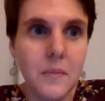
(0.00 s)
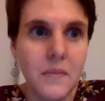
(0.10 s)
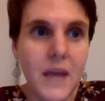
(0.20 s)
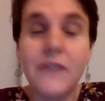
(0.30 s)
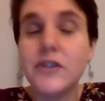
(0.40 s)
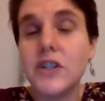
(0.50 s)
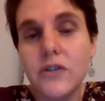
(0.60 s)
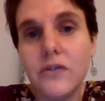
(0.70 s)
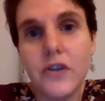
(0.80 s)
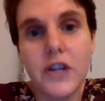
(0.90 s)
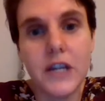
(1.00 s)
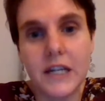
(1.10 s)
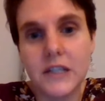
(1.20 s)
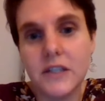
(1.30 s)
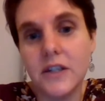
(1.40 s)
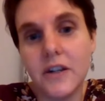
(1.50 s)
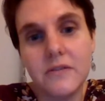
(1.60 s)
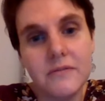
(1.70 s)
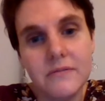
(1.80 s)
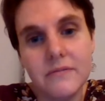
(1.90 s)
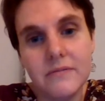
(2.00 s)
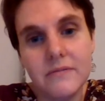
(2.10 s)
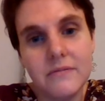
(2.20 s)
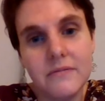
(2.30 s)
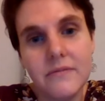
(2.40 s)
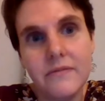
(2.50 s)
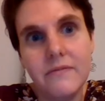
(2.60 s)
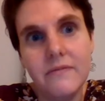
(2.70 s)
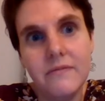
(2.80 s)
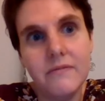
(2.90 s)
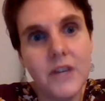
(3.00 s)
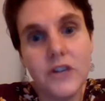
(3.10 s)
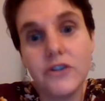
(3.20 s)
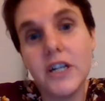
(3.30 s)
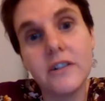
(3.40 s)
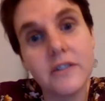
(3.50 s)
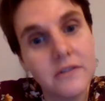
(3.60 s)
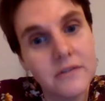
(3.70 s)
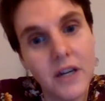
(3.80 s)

have to do for the next 100 years.